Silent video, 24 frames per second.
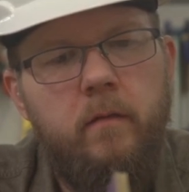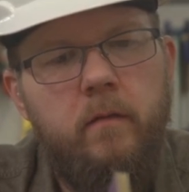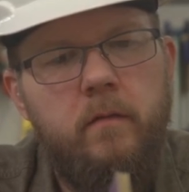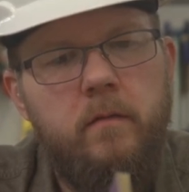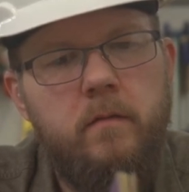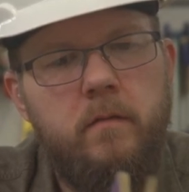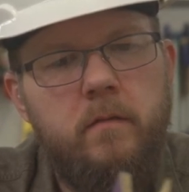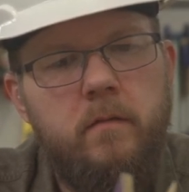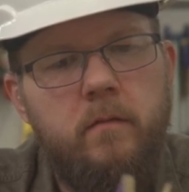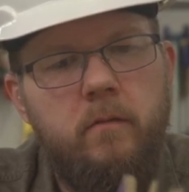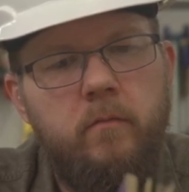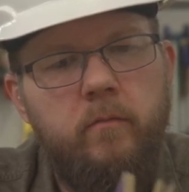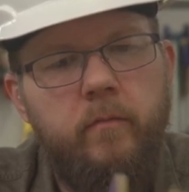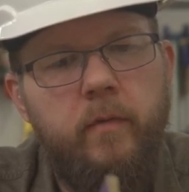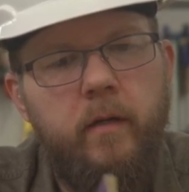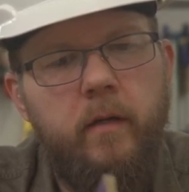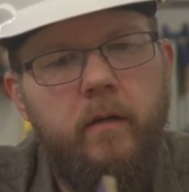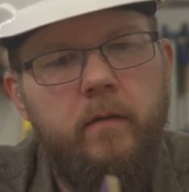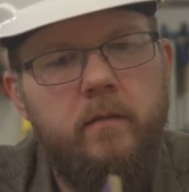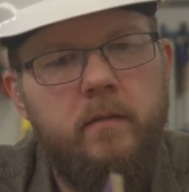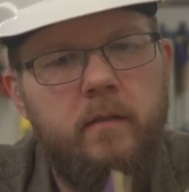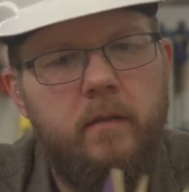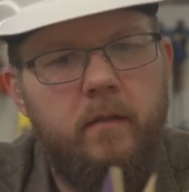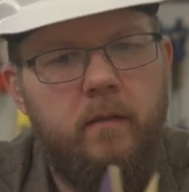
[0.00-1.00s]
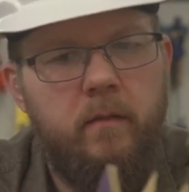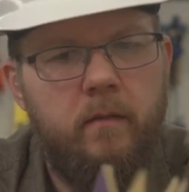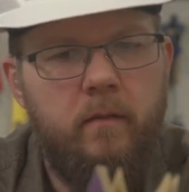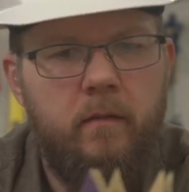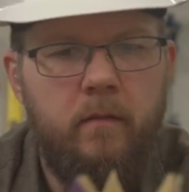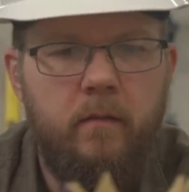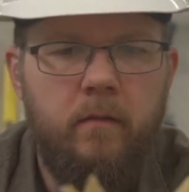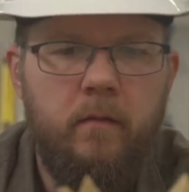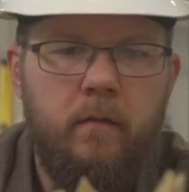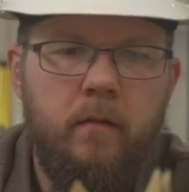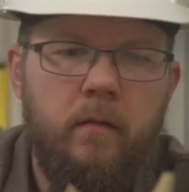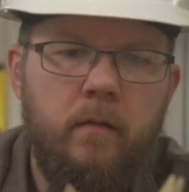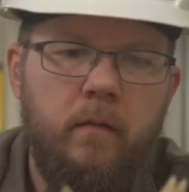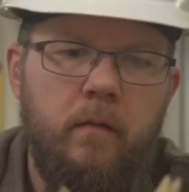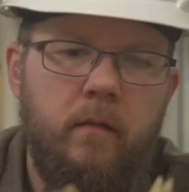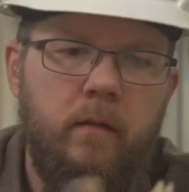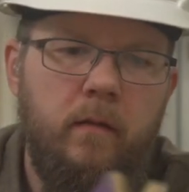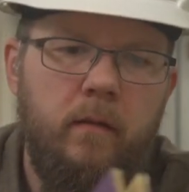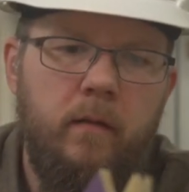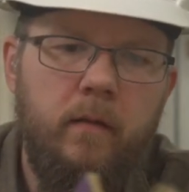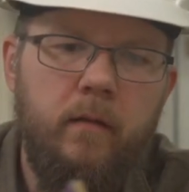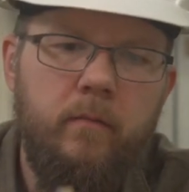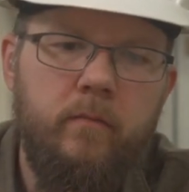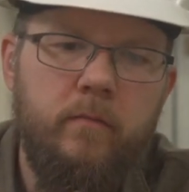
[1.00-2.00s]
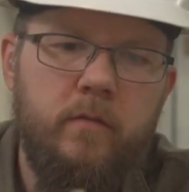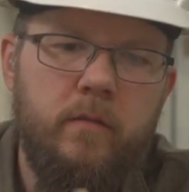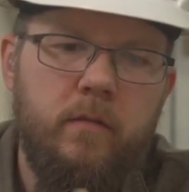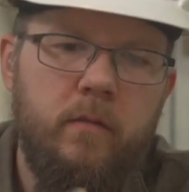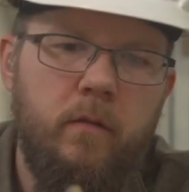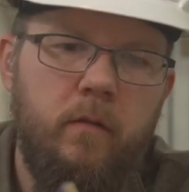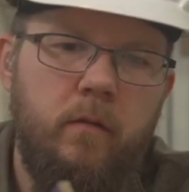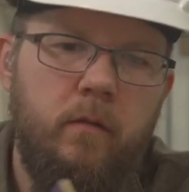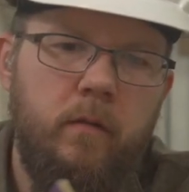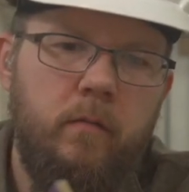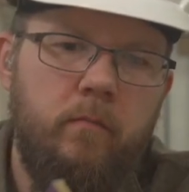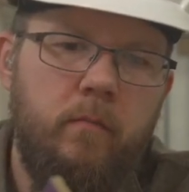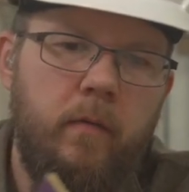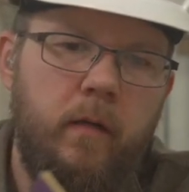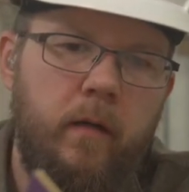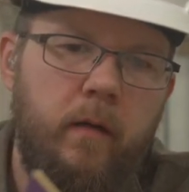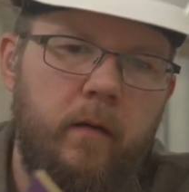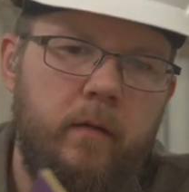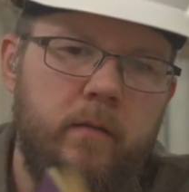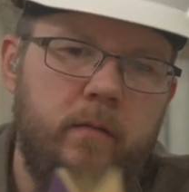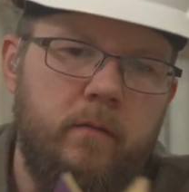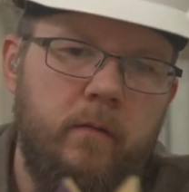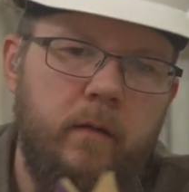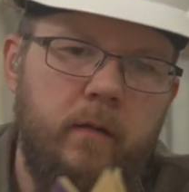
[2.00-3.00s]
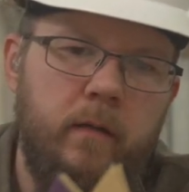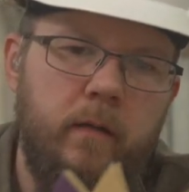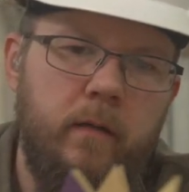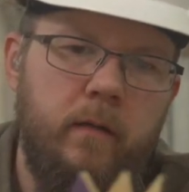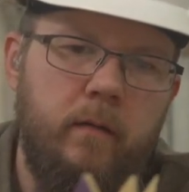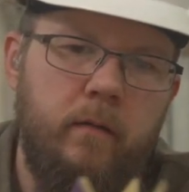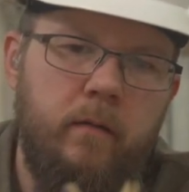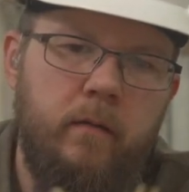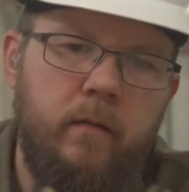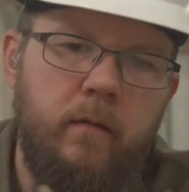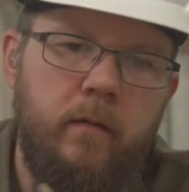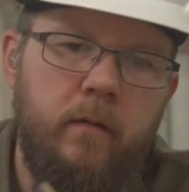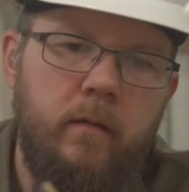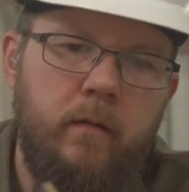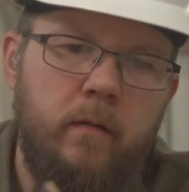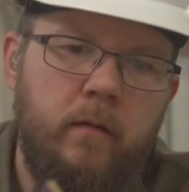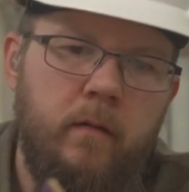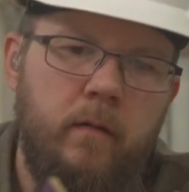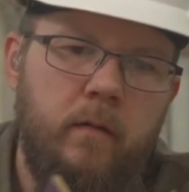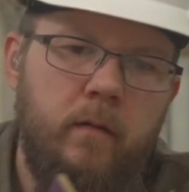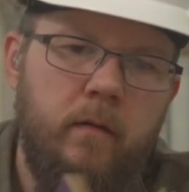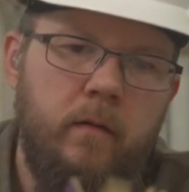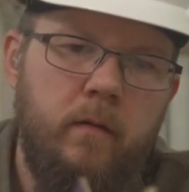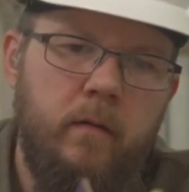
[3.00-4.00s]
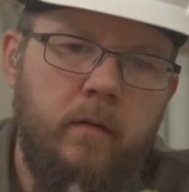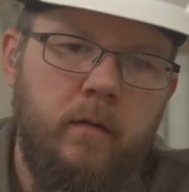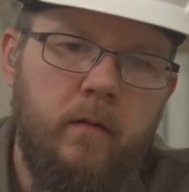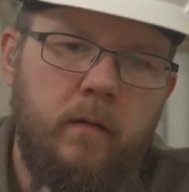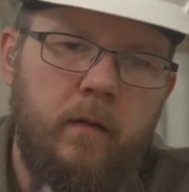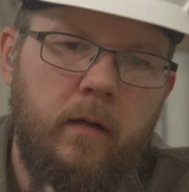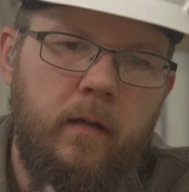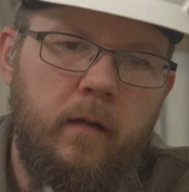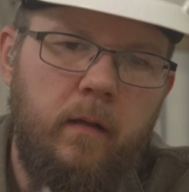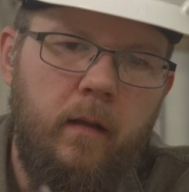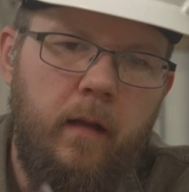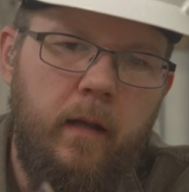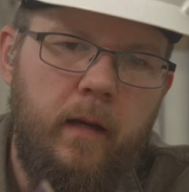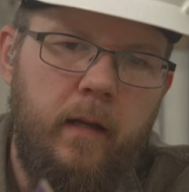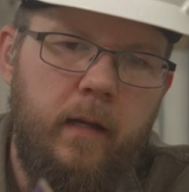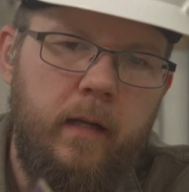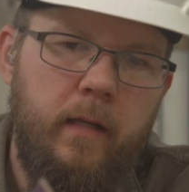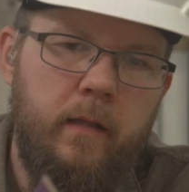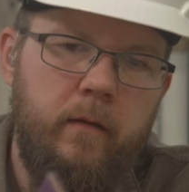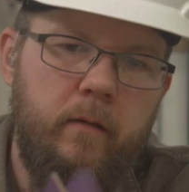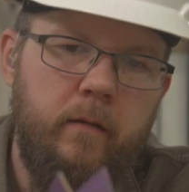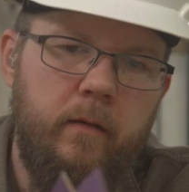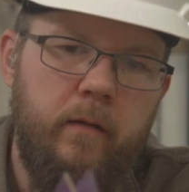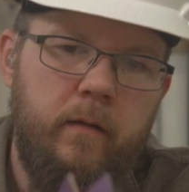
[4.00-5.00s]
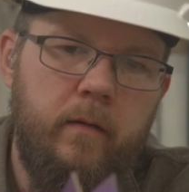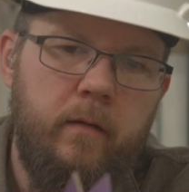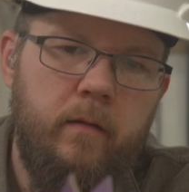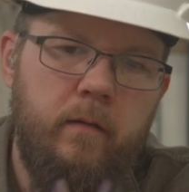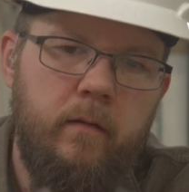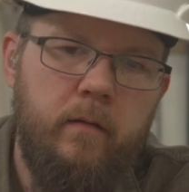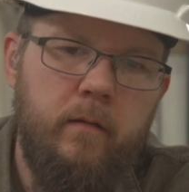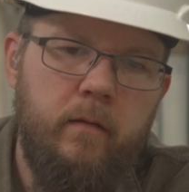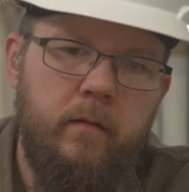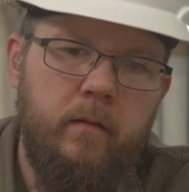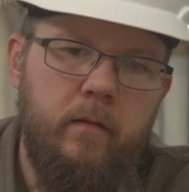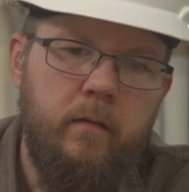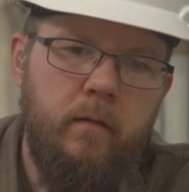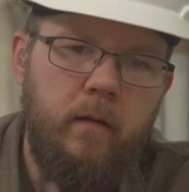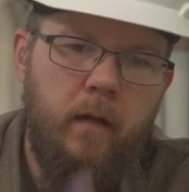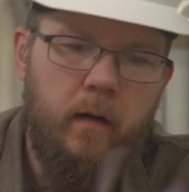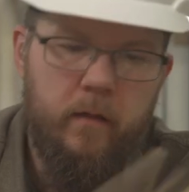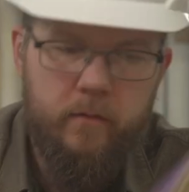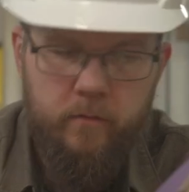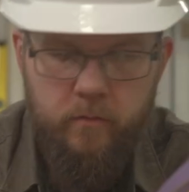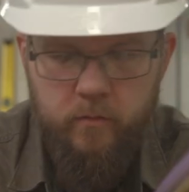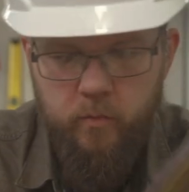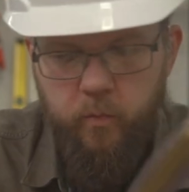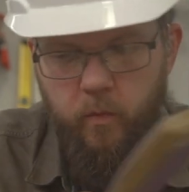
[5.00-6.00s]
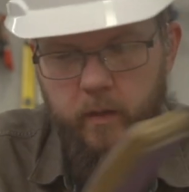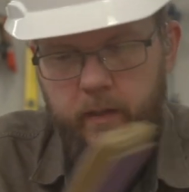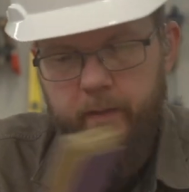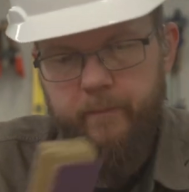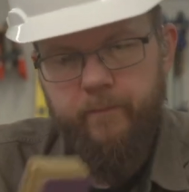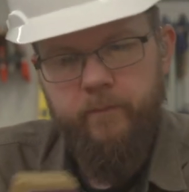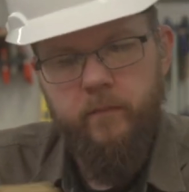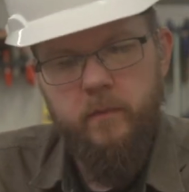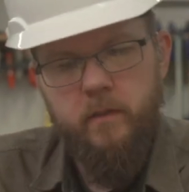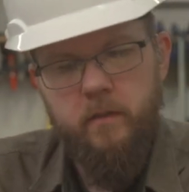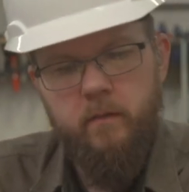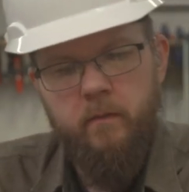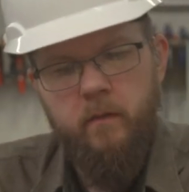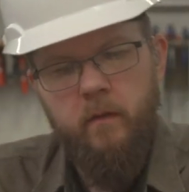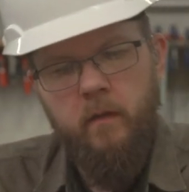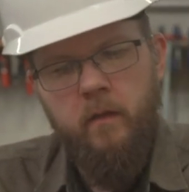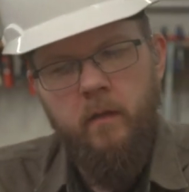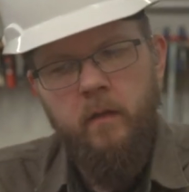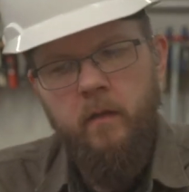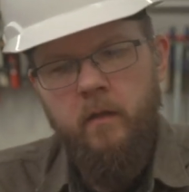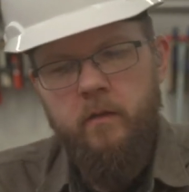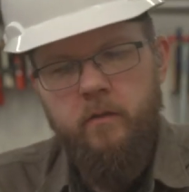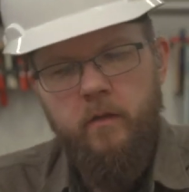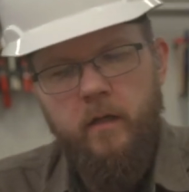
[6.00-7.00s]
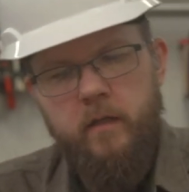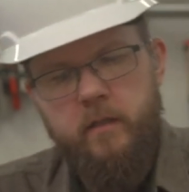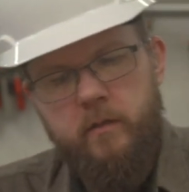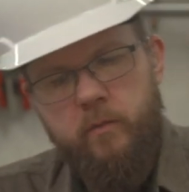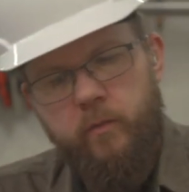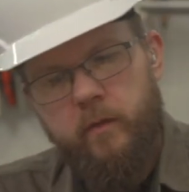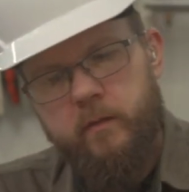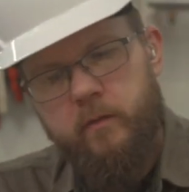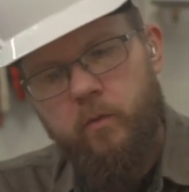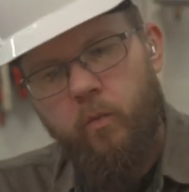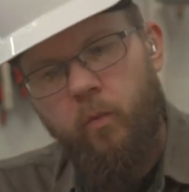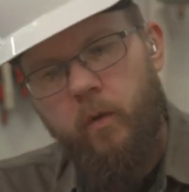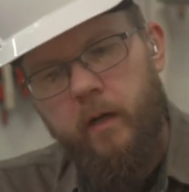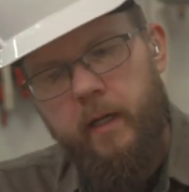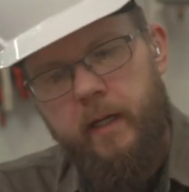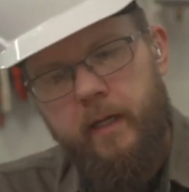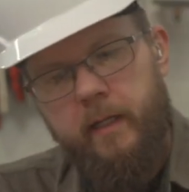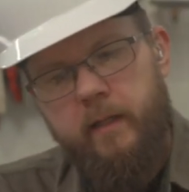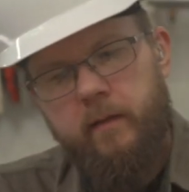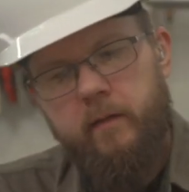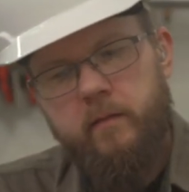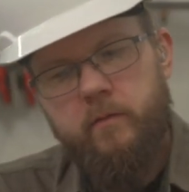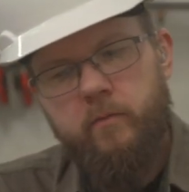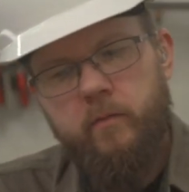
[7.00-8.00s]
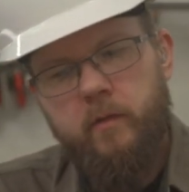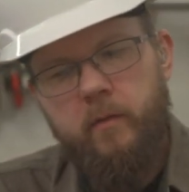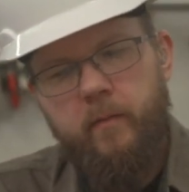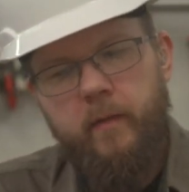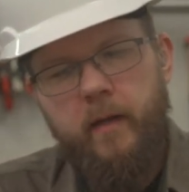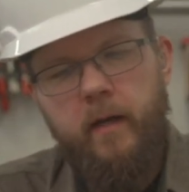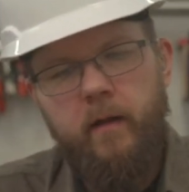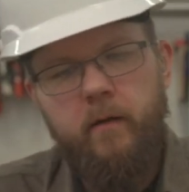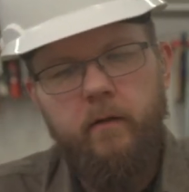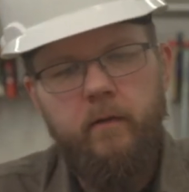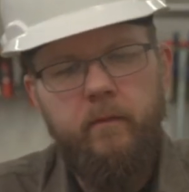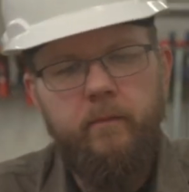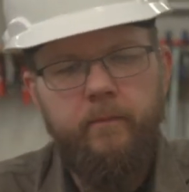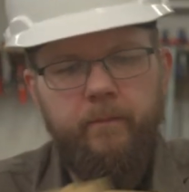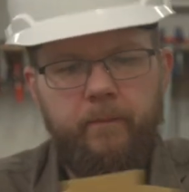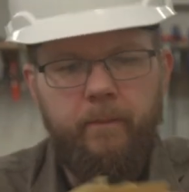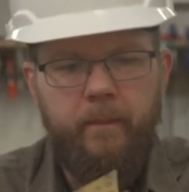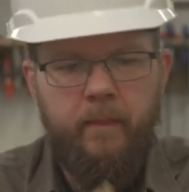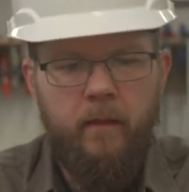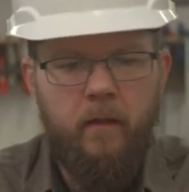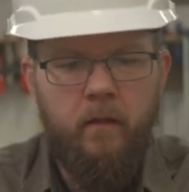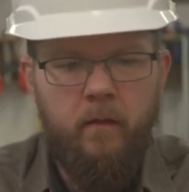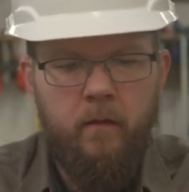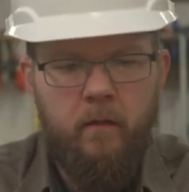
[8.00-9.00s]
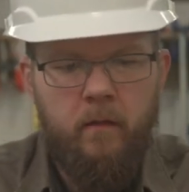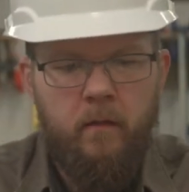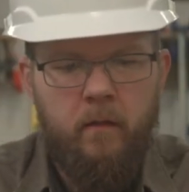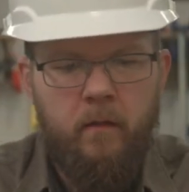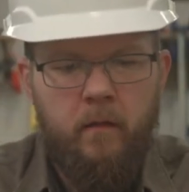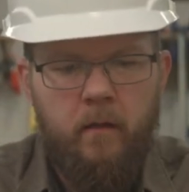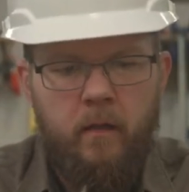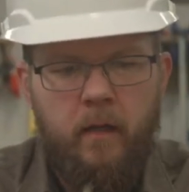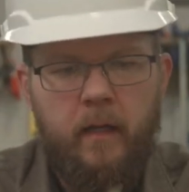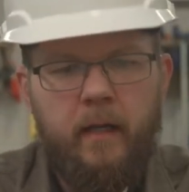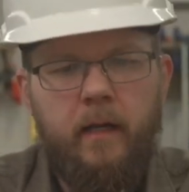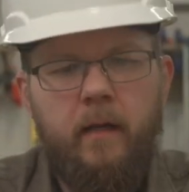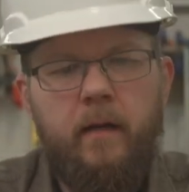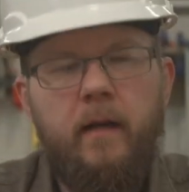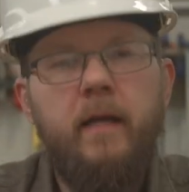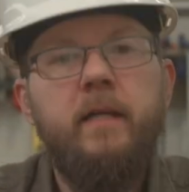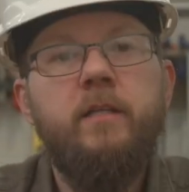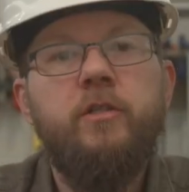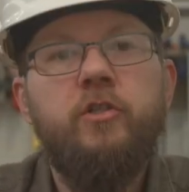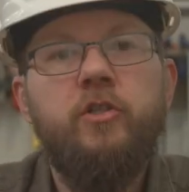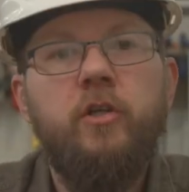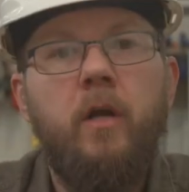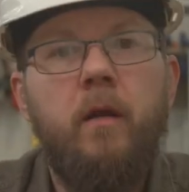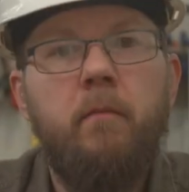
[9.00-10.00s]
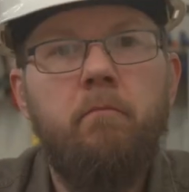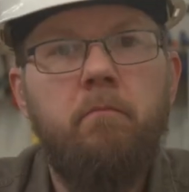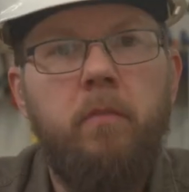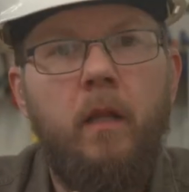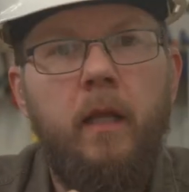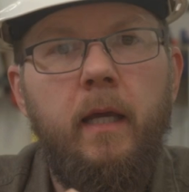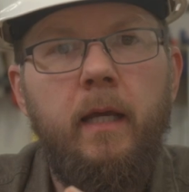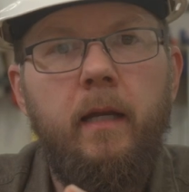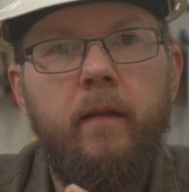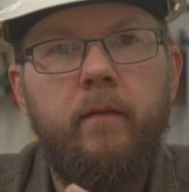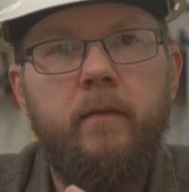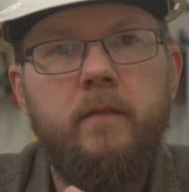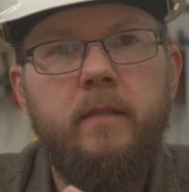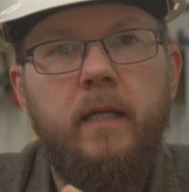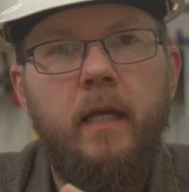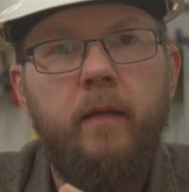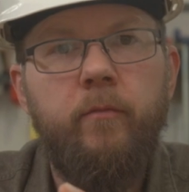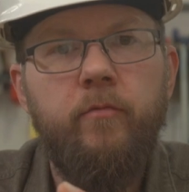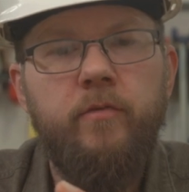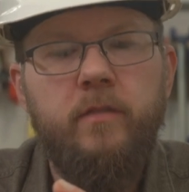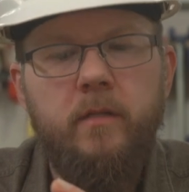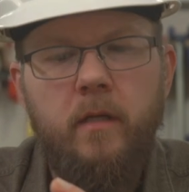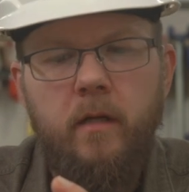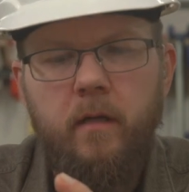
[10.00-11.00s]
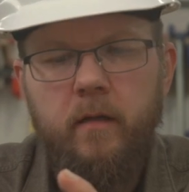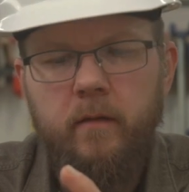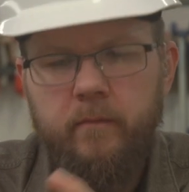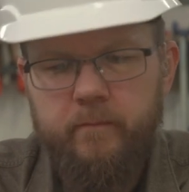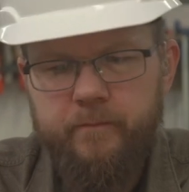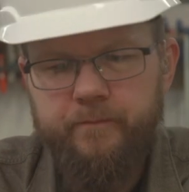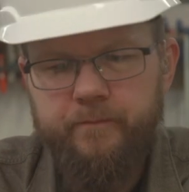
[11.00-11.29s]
So embarrassing. I am so embarrassed right now. Got a lot of 80 grit. A lot of 220. So I just went to 180, doesn't really matter. I got a nice sharp blade on the table saw.